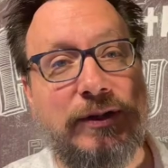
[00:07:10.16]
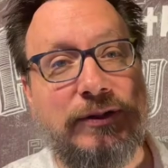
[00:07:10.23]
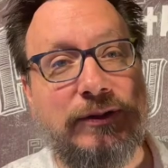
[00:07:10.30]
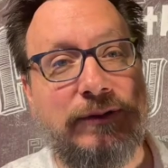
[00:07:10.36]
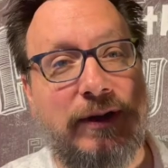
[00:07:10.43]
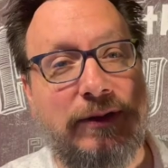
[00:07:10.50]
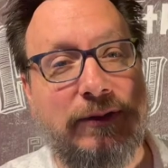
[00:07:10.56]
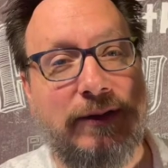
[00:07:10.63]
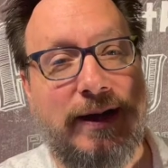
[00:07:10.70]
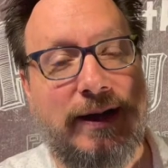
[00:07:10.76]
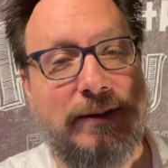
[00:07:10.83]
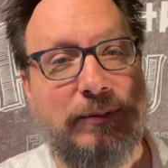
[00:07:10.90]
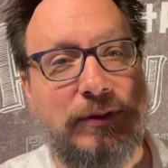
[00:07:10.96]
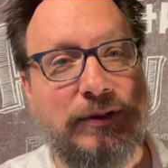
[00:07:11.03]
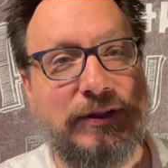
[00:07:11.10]
of other
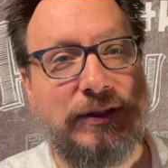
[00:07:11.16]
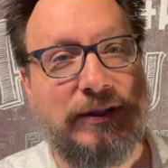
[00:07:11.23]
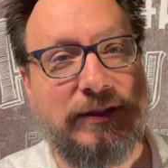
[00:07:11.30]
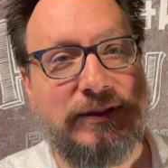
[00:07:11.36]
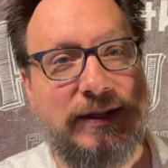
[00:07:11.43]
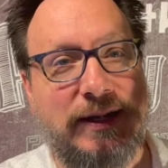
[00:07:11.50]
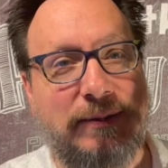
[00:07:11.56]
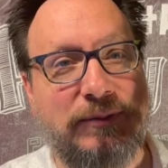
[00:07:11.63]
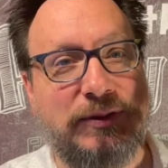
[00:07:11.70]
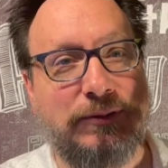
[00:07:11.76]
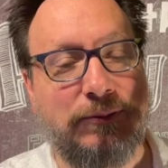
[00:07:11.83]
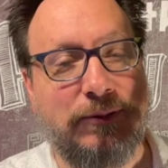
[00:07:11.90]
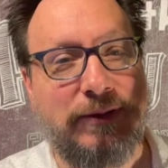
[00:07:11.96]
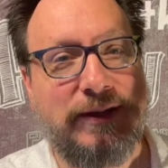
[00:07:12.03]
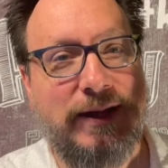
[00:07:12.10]
animals in the same
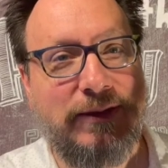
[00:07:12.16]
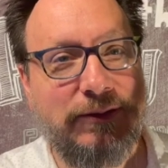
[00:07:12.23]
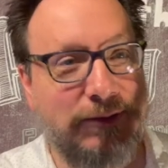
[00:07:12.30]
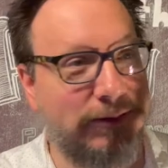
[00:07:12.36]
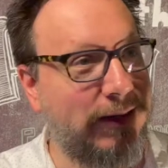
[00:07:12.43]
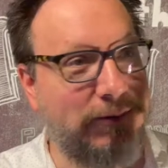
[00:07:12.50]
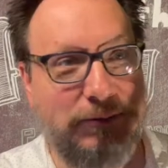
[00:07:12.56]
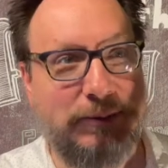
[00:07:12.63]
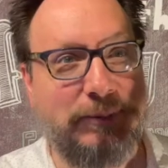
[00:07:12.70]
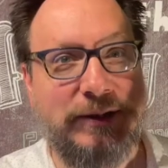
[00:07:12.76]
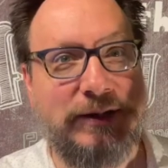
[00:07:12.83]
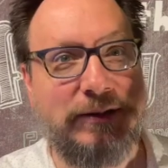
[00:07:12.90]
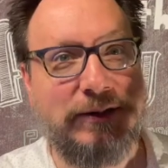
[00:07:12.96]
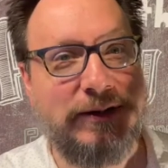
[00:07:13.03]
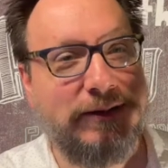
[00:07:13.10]
store together. That wouldn't be
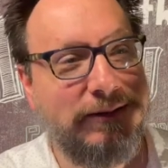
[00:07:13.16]
good.